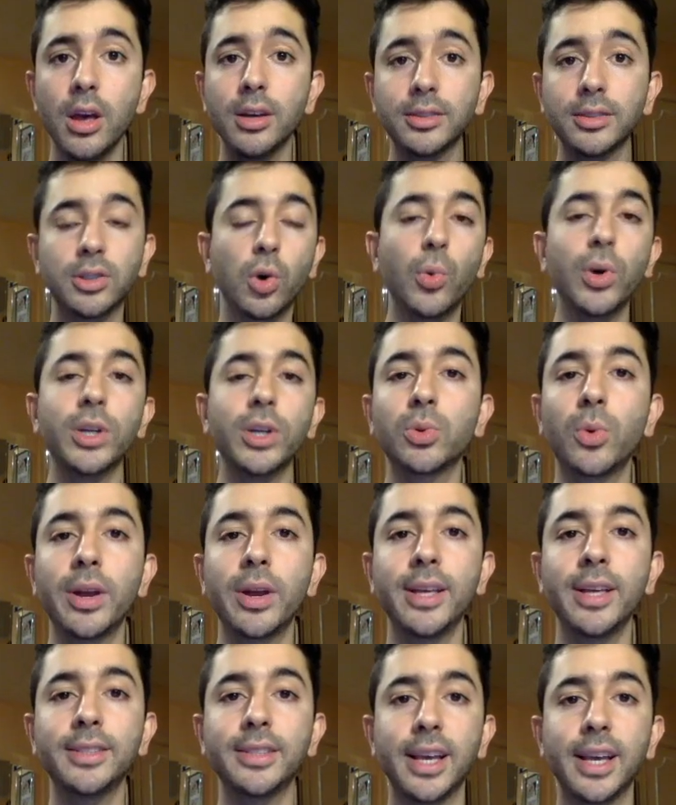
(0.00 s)
So which
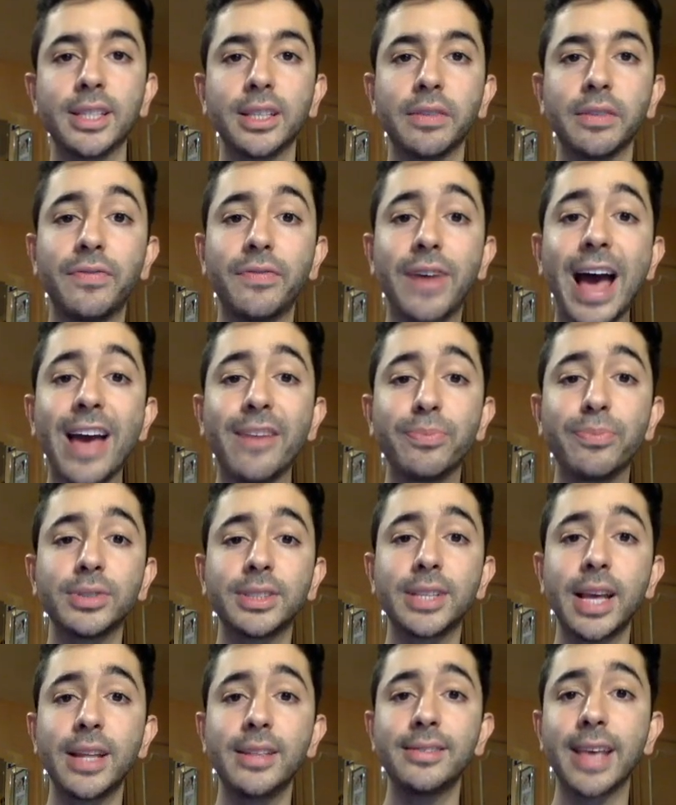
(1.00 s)
one is it? Is it
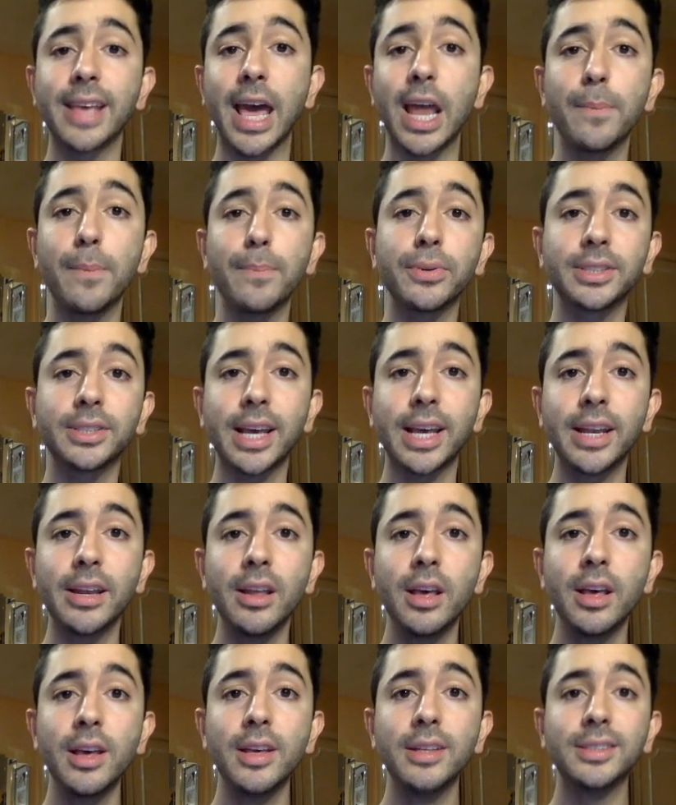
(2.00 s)
5%, 10%,
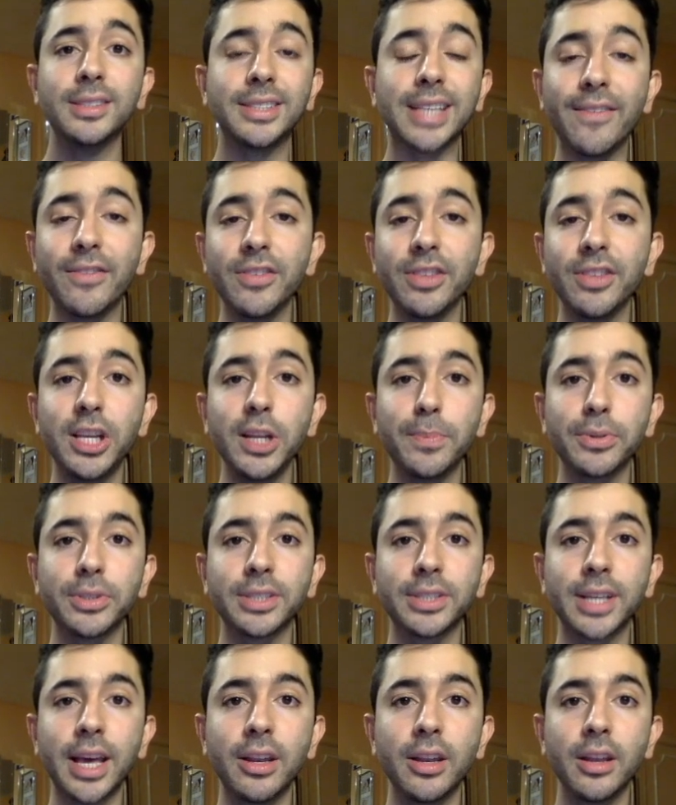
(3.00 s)

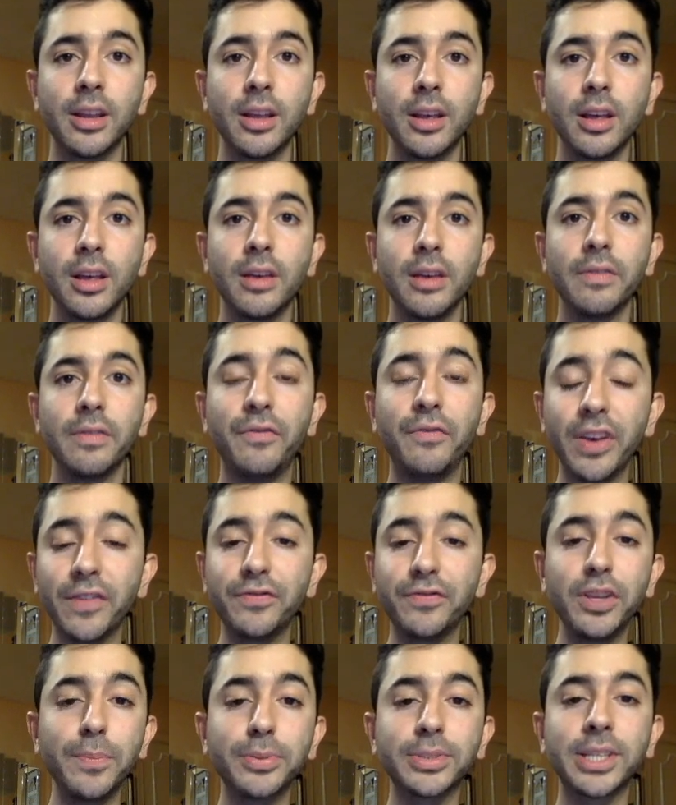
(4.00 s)
17%,
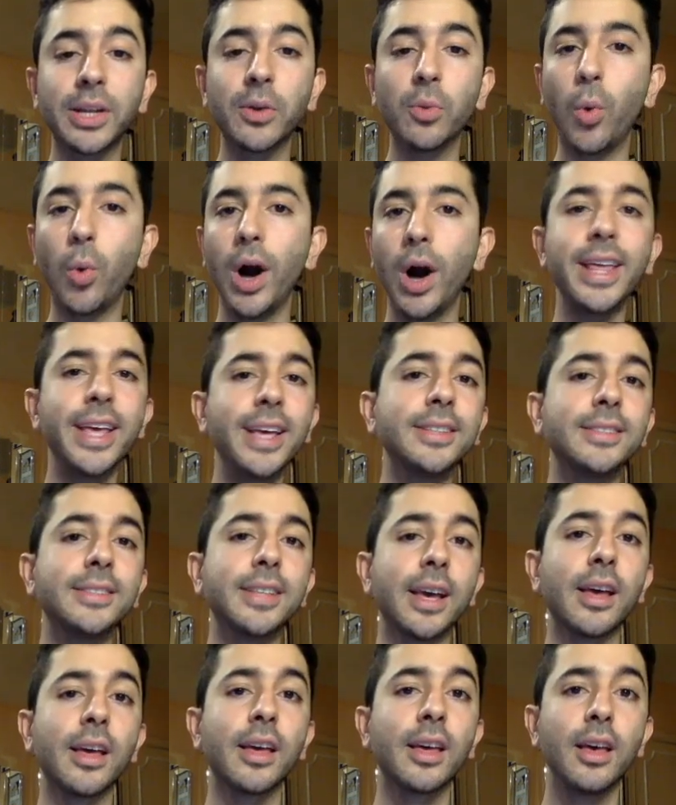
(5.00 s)
15%? What is
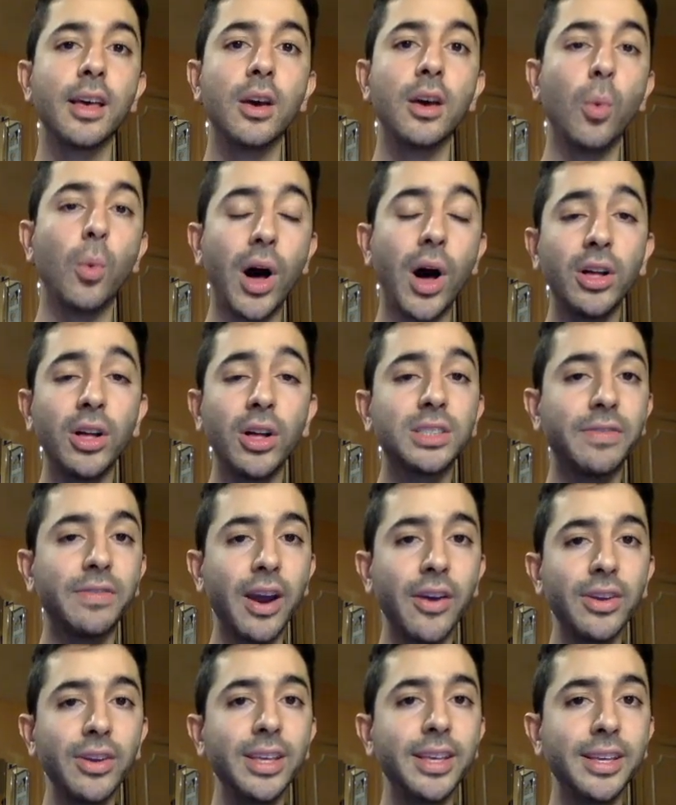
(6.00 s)
it? Well, it's
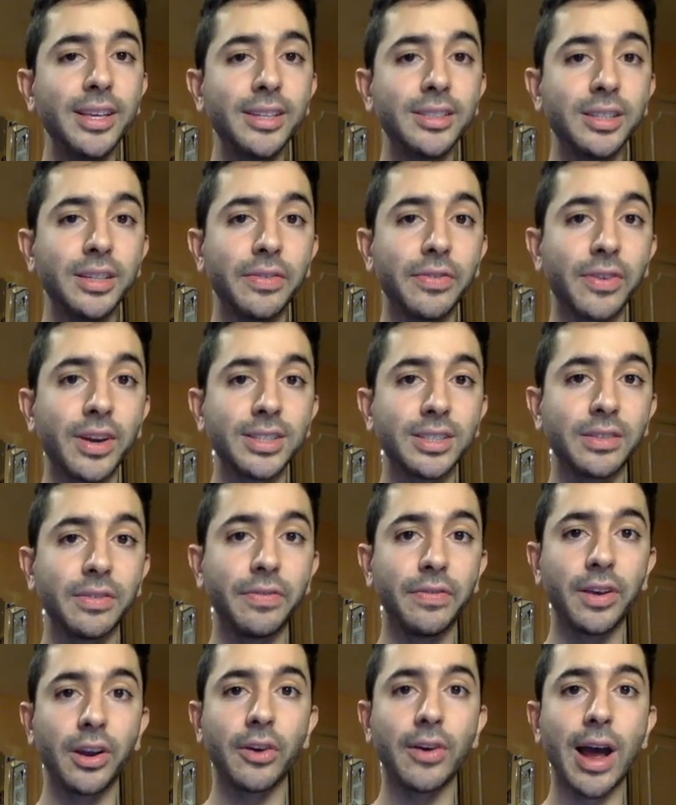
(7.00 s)
very easy for us to
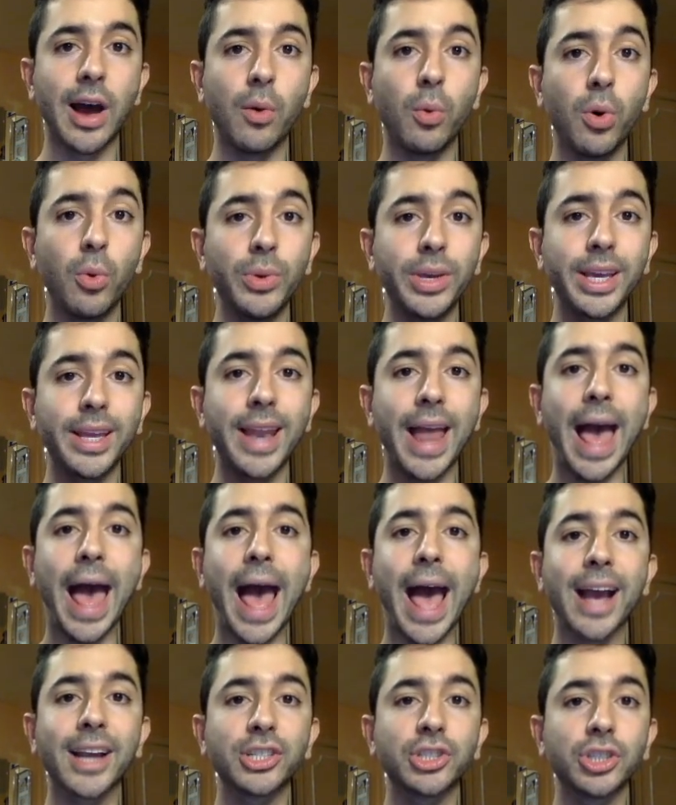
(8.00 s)
figure out what we can
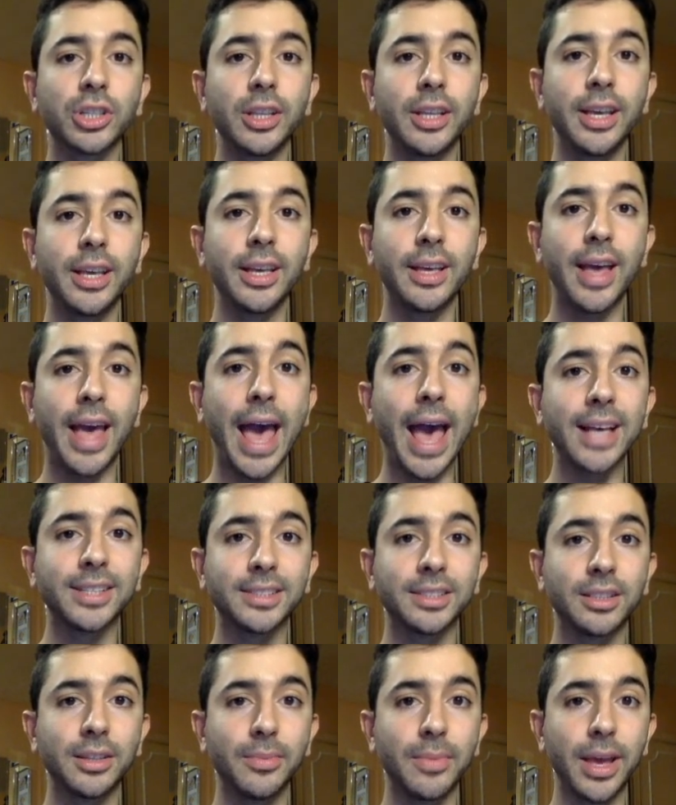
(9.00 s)
actually
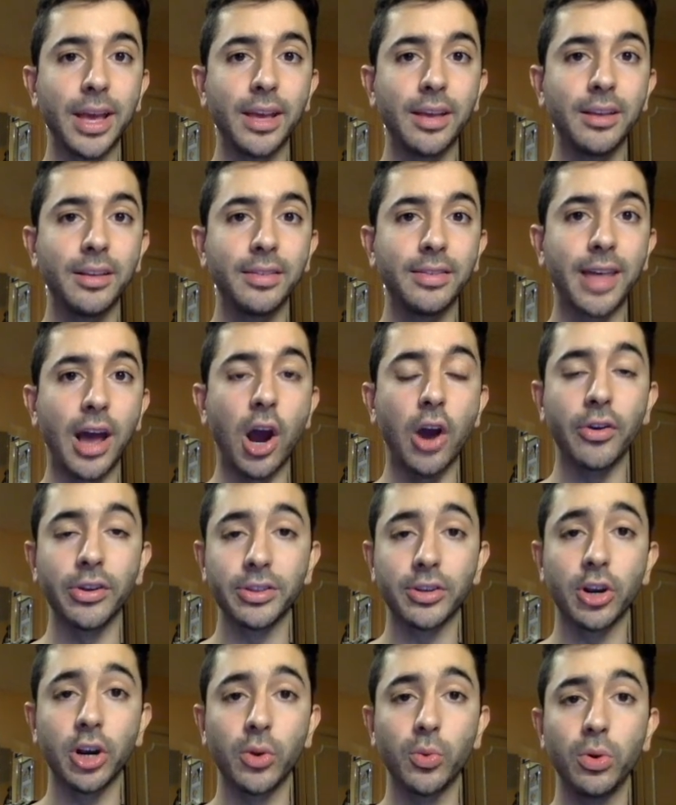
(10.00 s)
estimate that our
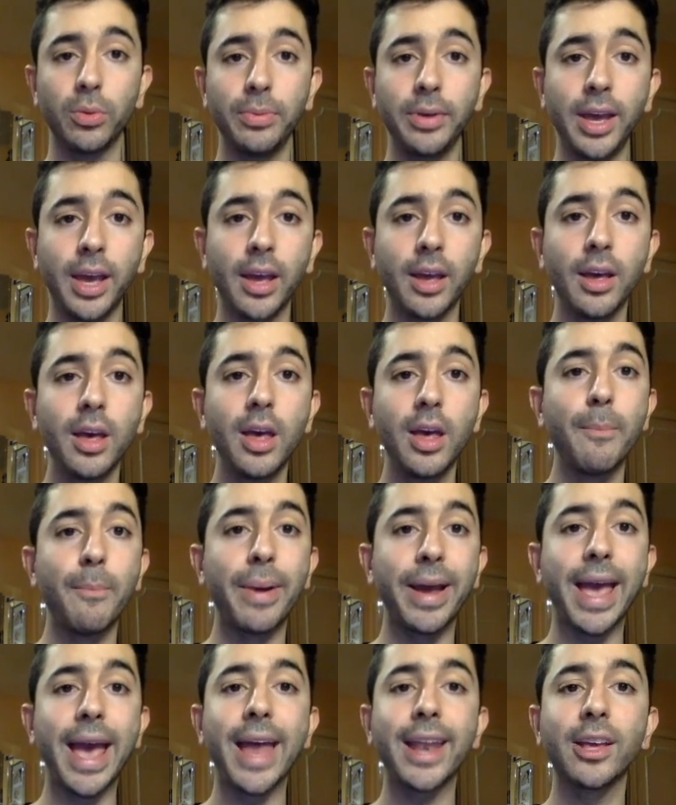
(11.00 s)
return will be
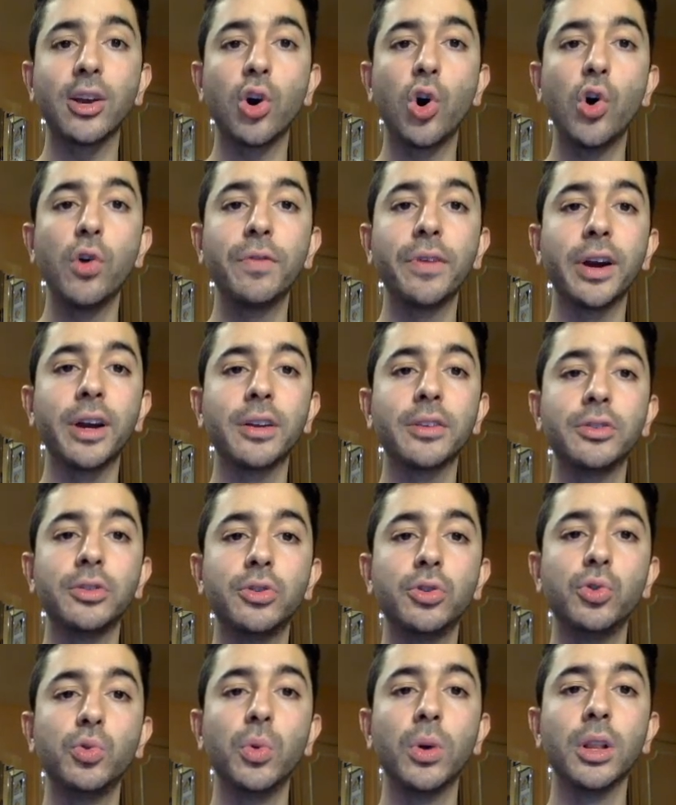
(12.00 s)
by heading over to